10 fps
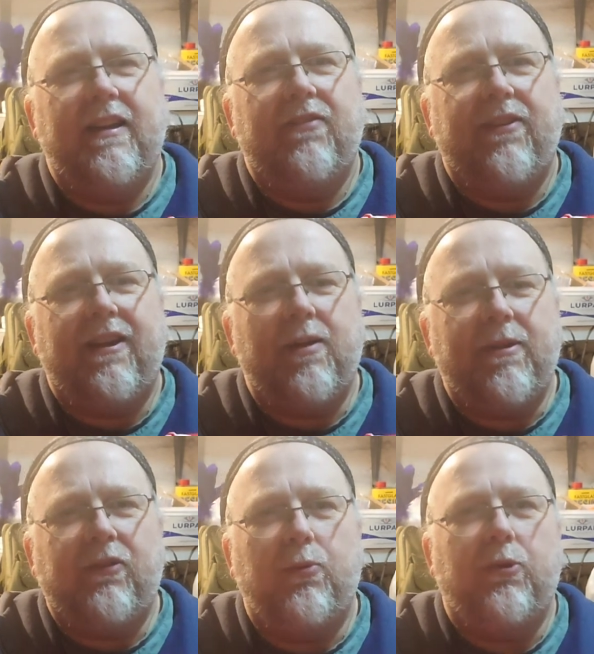if they're
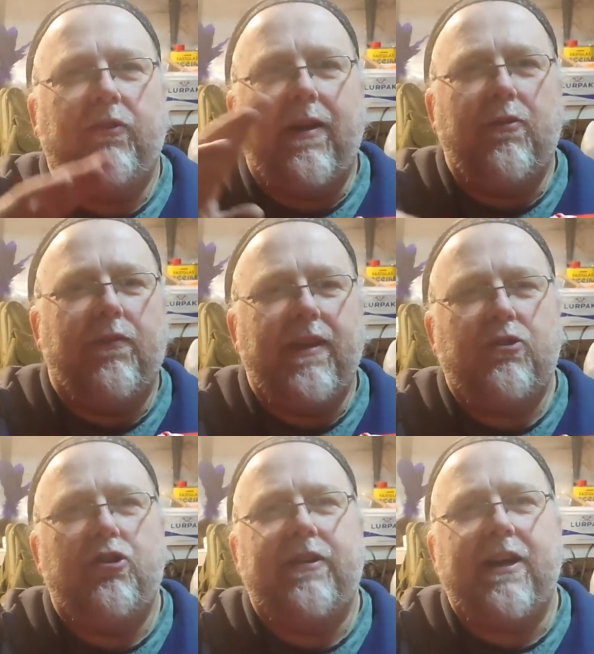coming towards the end of their
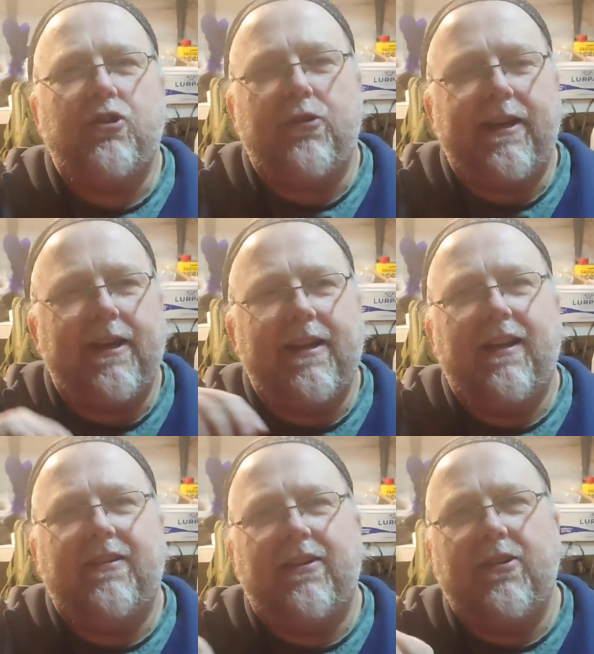trajectory and
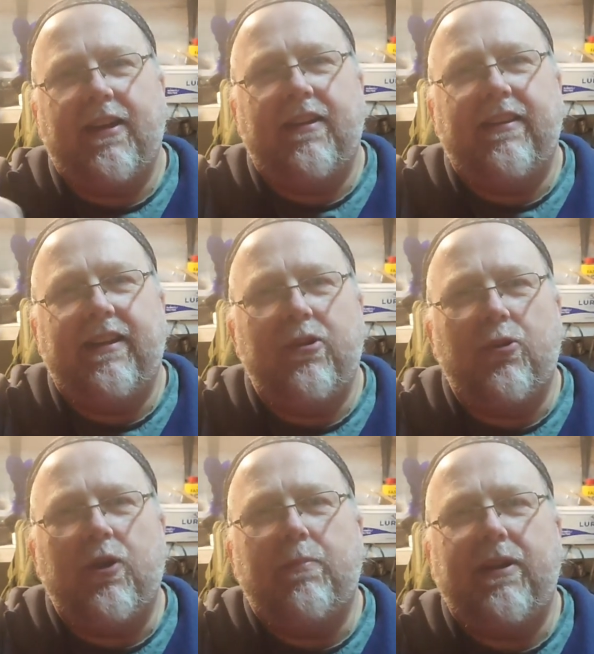hit a target, they're
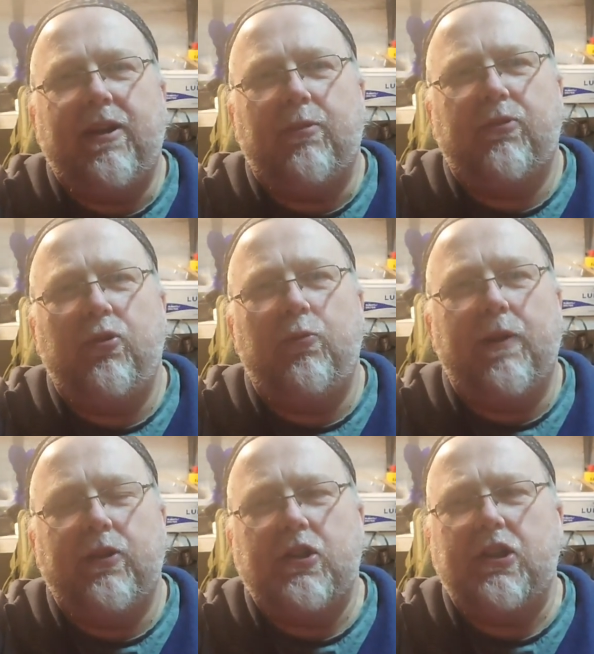not going to break up too
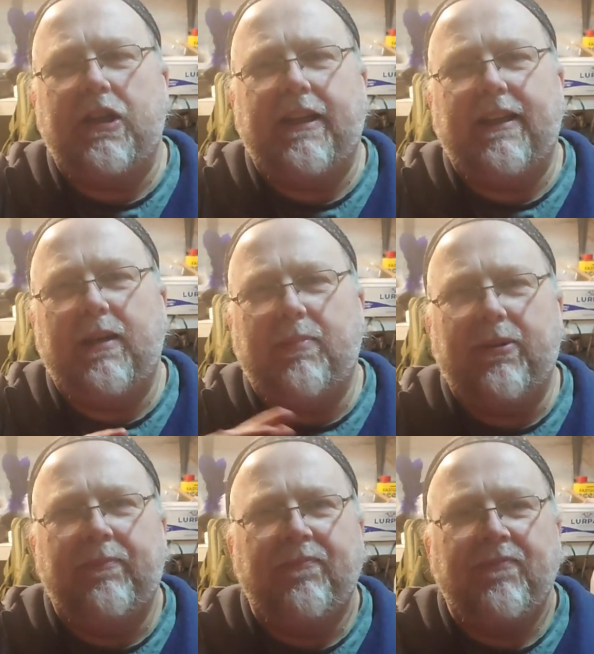much, but